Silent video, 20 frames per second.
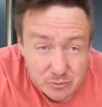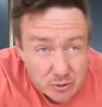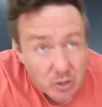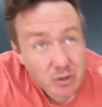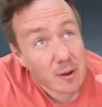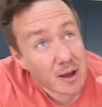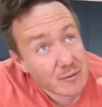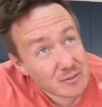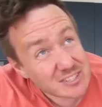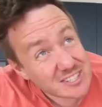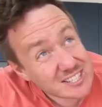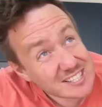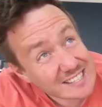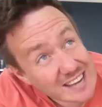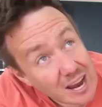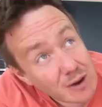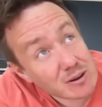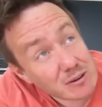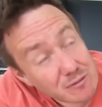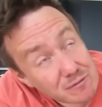Well, I'm having
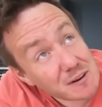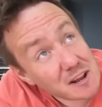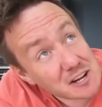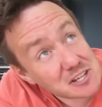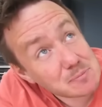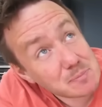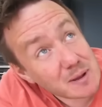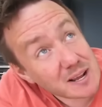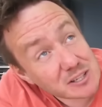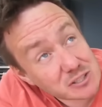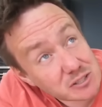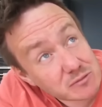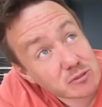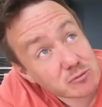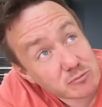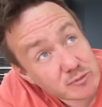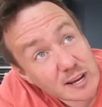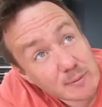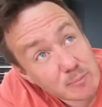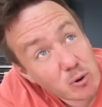scary flashbacks of the
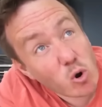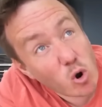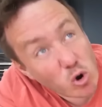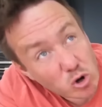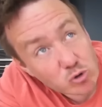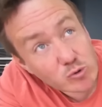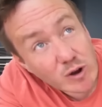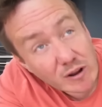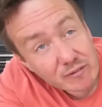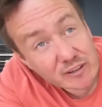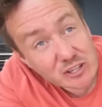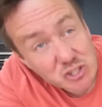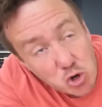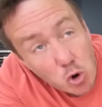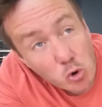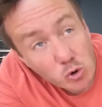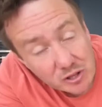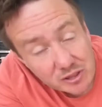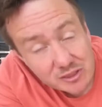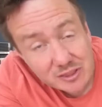rainbow holographic
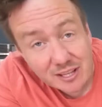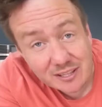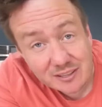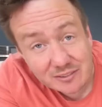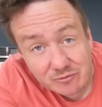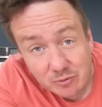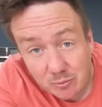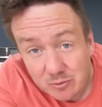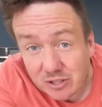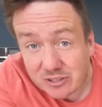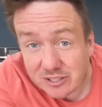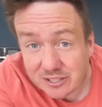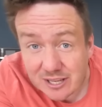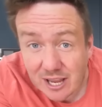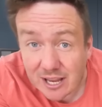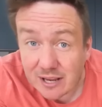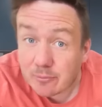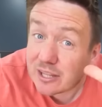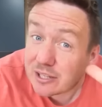chocolate thing from the other day.